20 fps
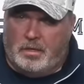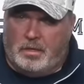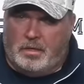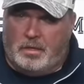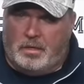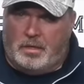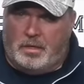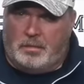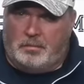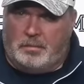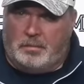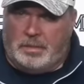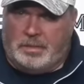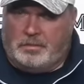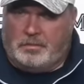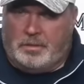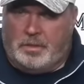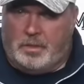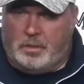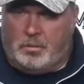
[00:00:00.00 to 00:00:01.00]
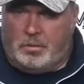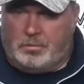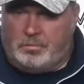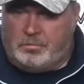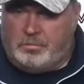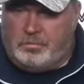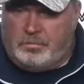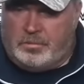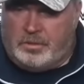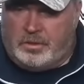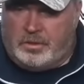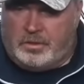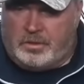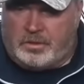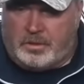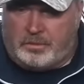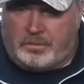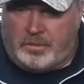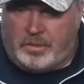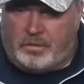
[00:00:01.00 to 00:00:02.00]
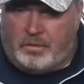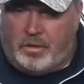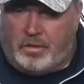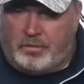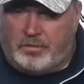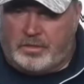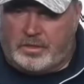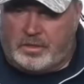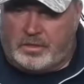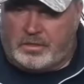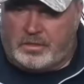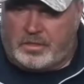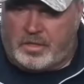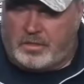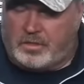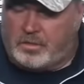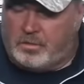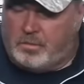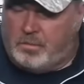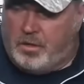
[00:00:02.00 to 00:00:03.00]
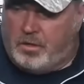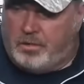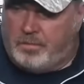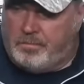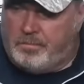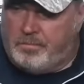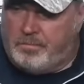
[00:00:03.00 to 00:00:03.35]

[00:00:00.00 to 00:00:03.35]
But you know, it's something we'll obviously discuss tomorrow.